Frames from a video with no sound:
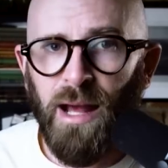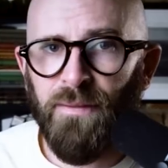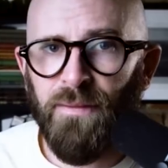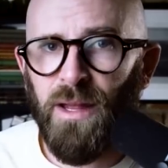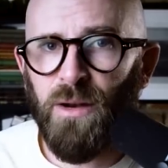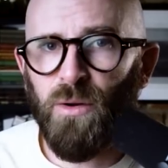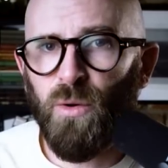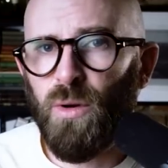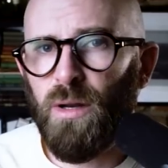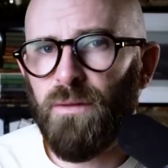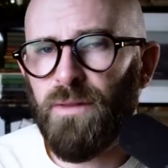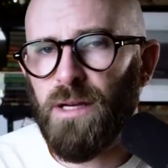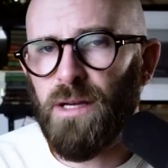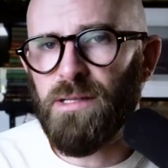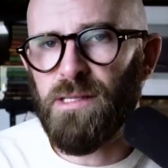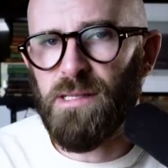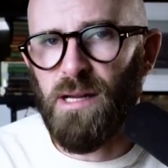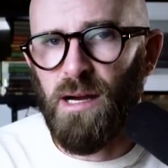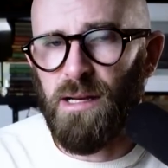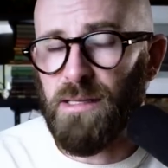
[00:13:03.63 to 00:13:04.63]
and then all of
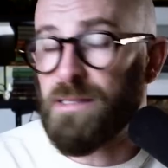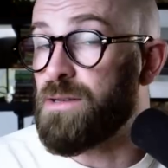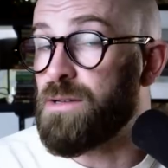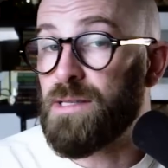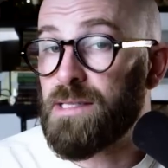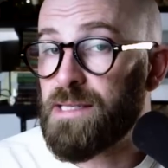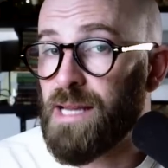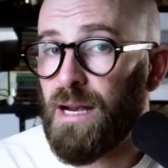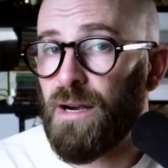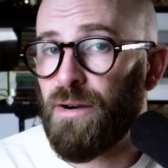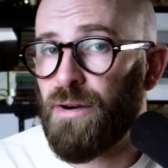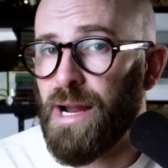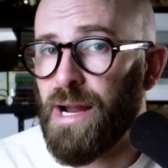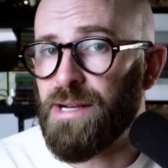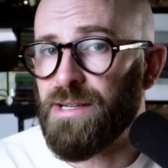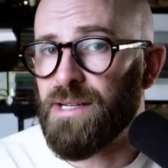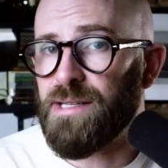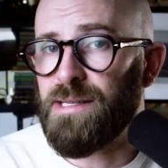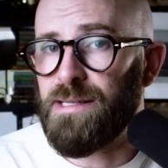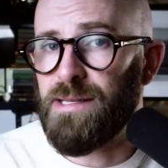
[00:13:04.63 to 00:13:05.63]
those stars whose stellar
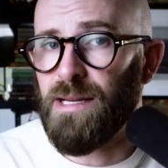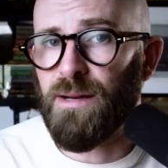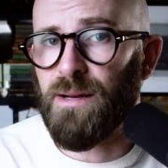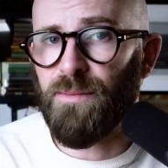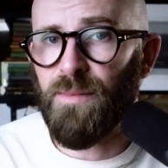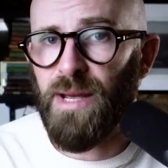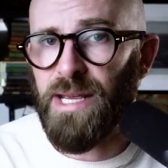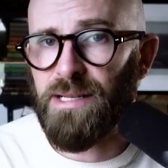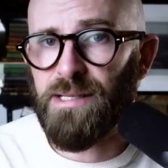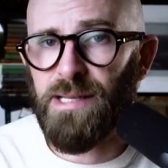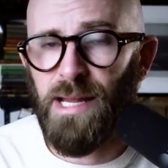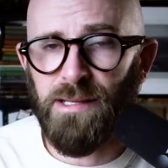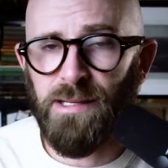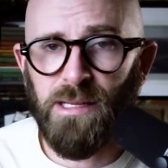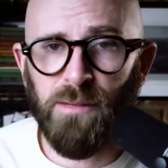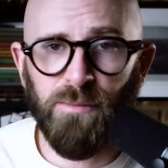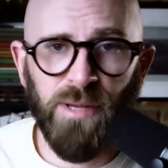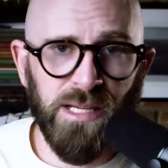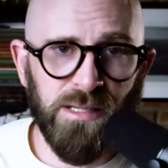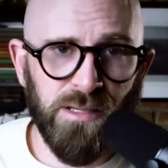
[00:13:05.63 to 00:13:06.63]
ages didn't make sense
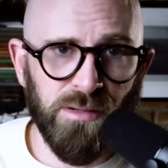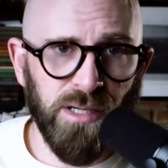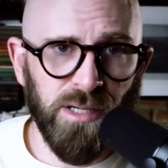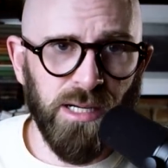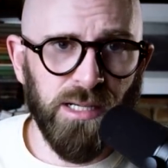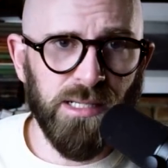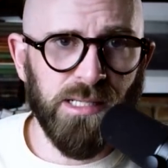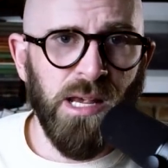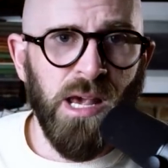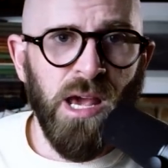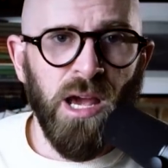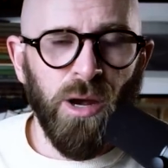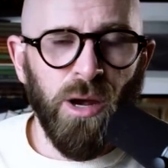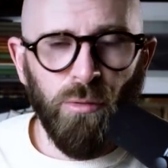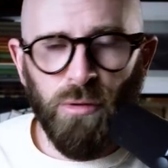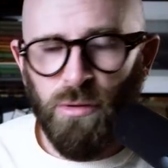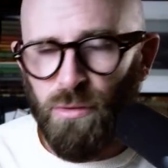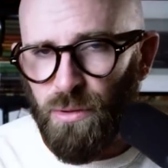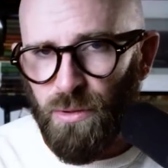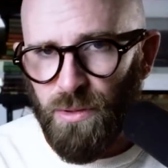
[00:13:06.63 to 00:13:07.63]
compared to ours
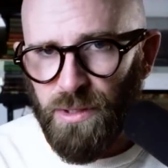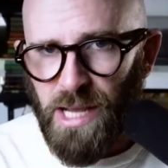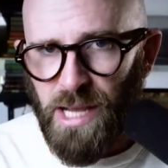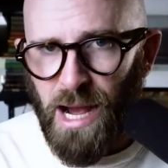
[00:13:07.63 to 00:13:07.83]
were ruled